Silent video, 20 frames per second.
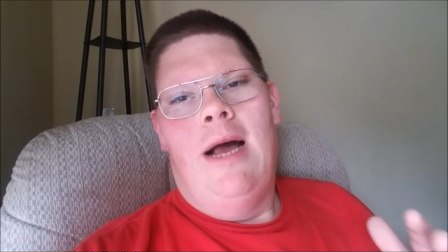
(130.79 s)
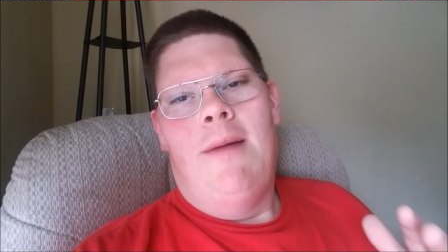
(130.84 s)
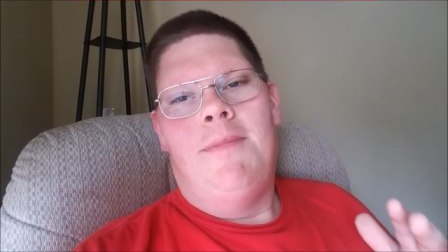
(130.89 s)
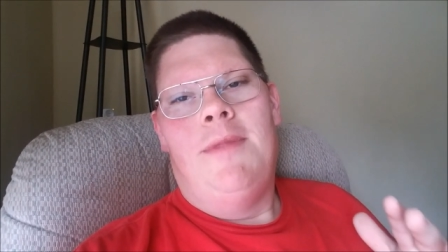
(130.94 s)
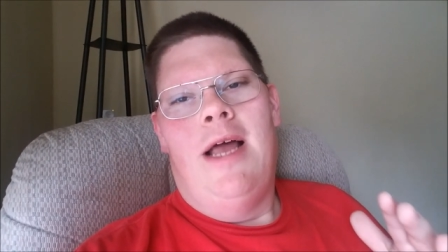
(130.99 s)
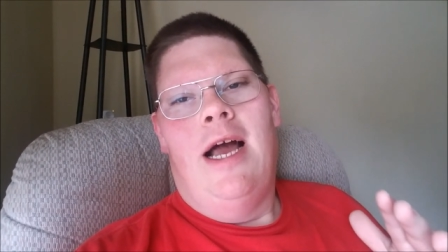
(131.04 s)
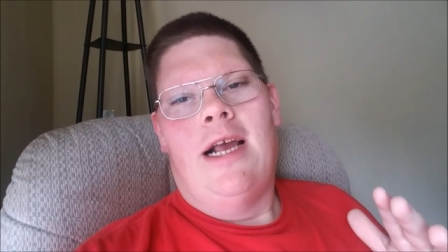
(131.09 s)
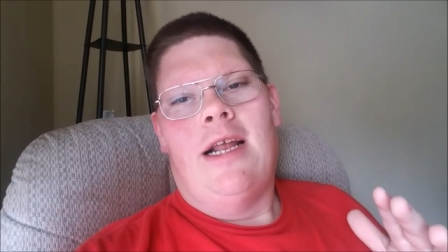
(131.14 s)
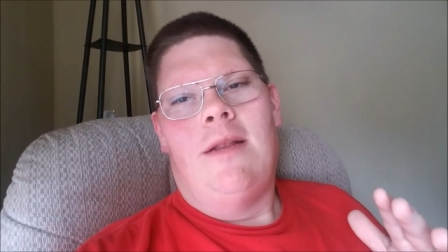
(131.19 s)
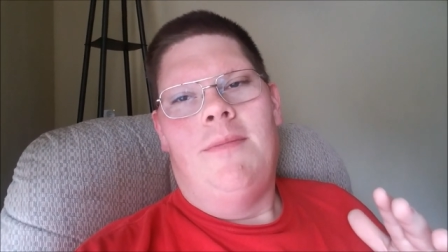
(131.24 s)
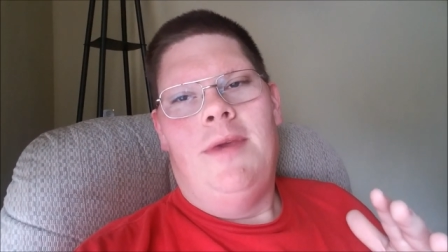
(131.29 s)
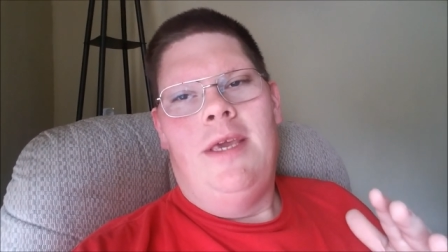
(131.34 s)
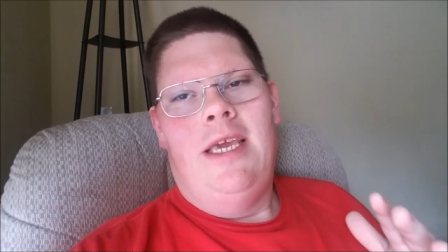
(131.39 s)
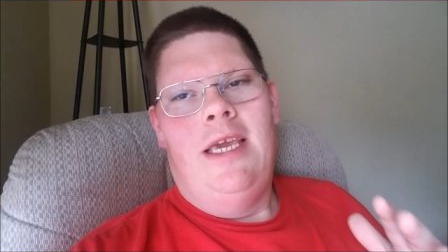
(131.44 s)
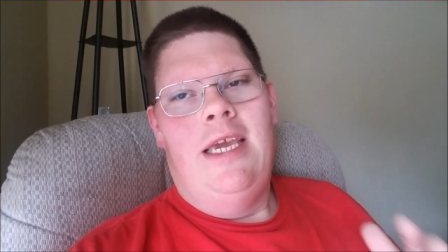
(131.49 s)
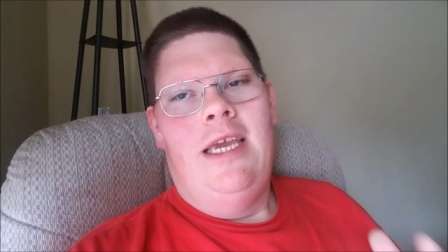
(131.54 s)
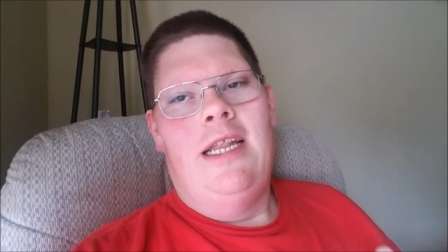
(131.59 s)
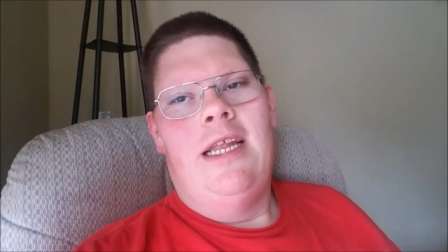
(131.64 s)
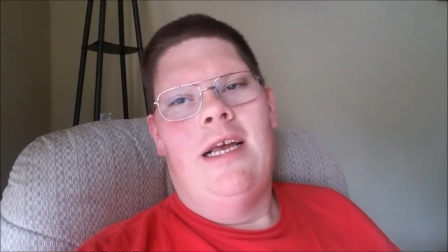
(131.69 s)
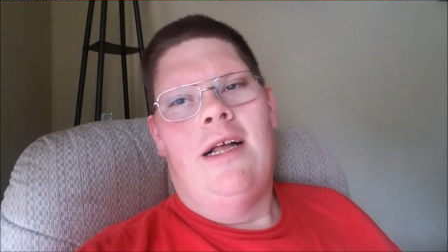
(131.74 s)
I'm not going to be
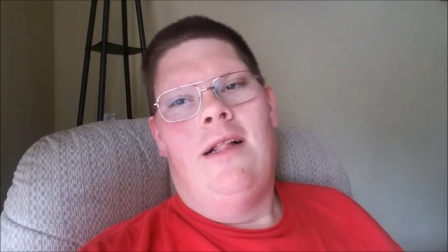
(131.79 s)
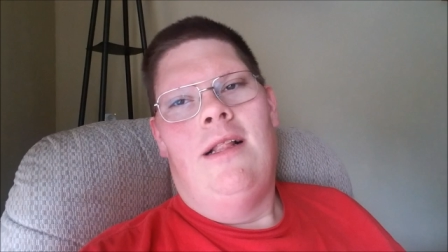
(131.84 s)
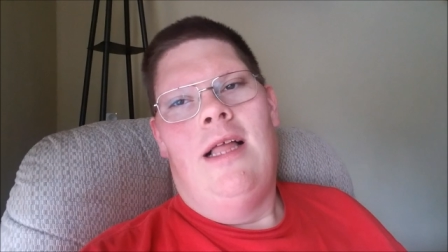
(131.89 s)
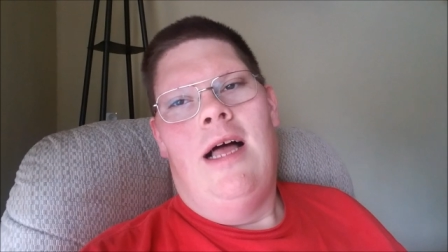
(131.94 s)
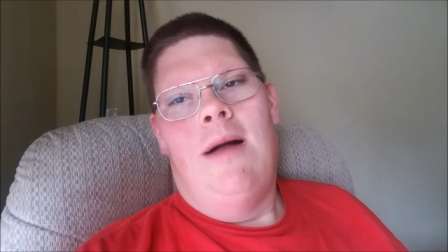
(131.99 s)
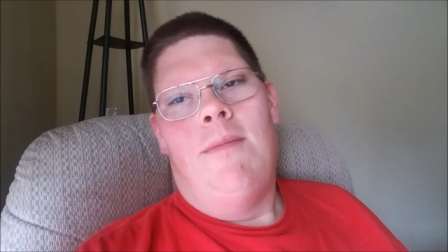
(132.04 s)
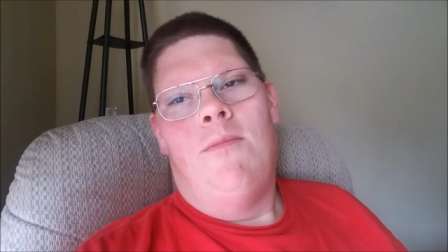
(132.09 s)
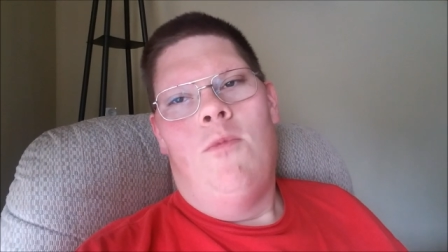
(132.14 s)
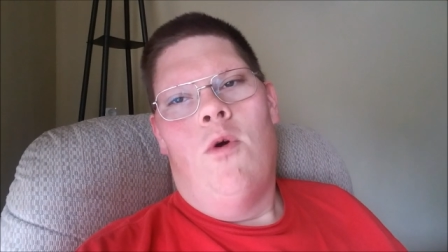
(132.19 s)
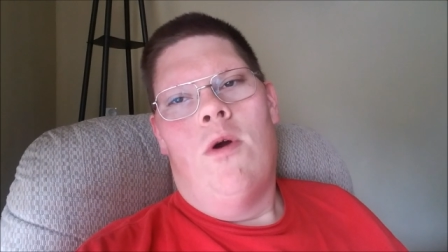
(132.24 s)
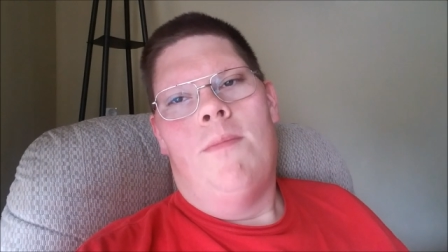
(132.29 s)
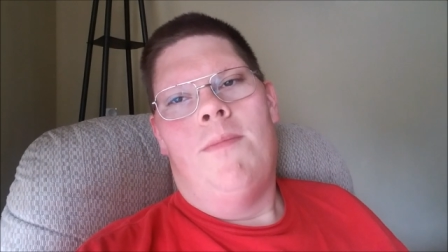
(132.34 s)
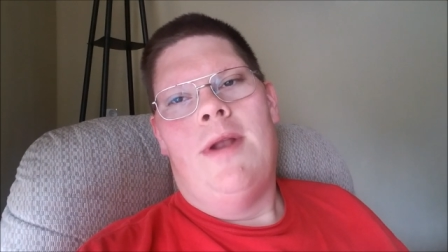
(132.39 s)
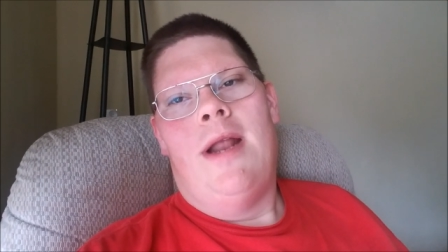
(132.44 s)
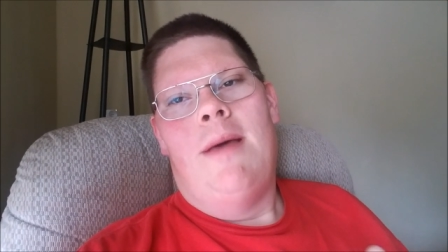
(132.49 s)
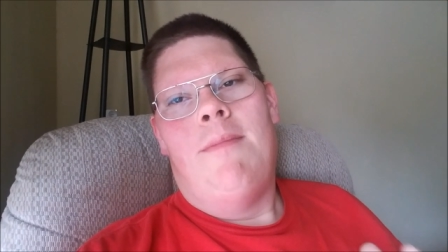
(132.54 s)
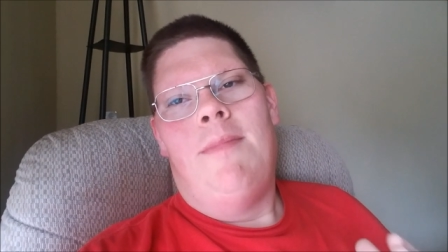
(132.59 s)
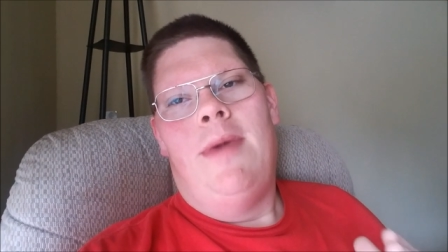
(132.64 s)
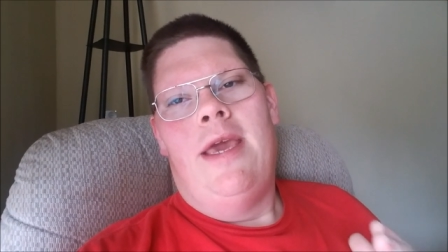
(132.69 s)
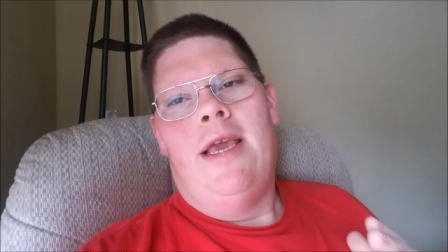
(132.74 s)
eating a lot more, but
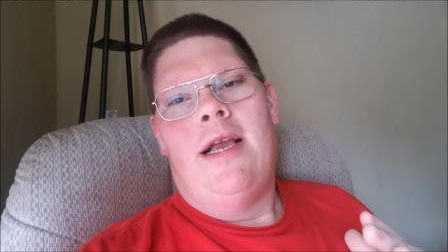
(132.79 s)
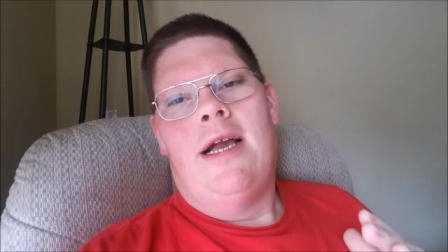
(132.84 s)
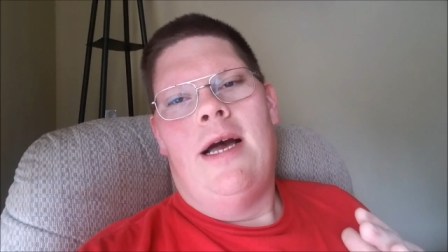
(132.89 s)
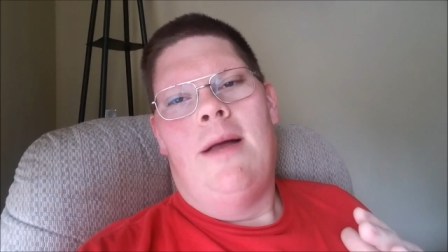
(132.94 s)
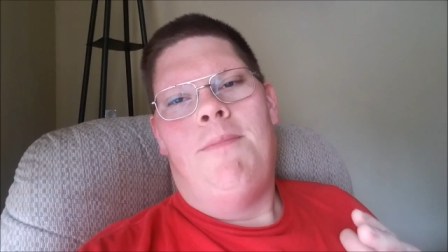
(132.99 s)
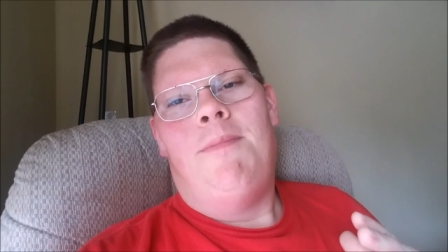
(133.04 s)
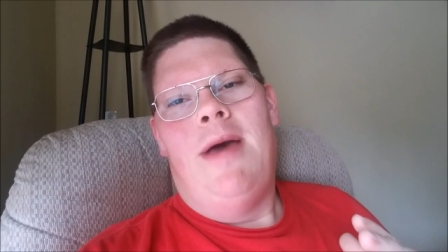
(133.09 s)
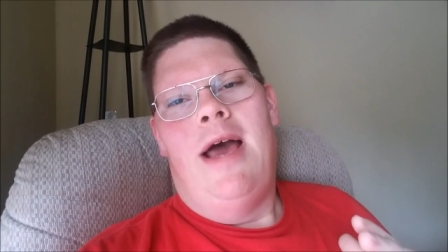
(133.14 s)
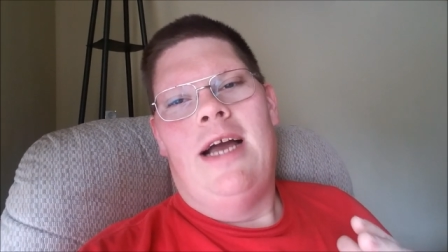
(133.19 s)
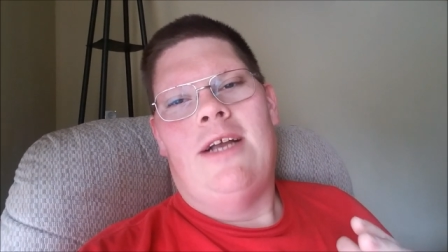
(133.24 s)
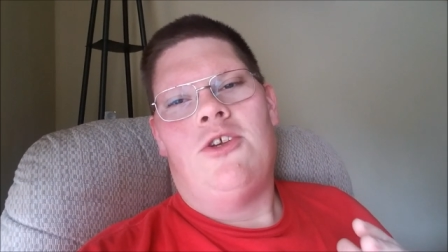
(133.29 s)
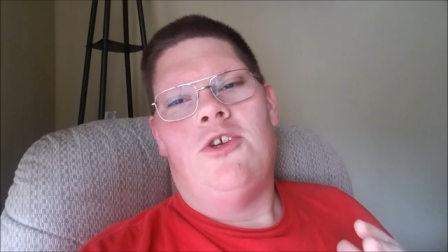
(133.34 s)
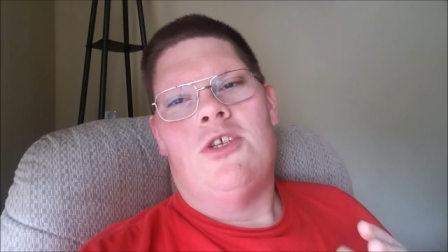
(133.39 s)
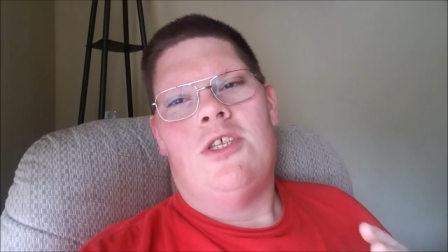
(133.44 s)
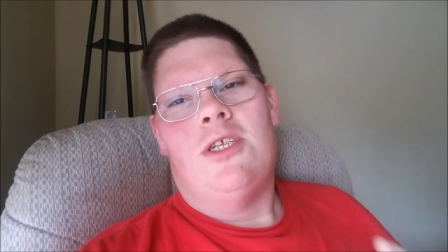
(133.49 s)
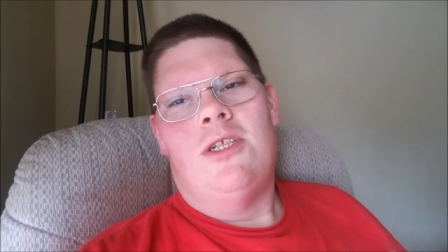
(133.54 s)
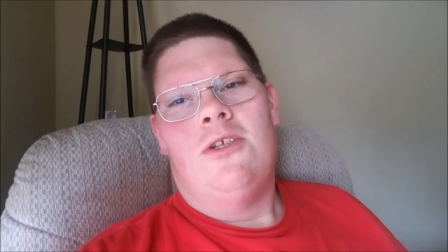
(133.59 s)
I may cut back just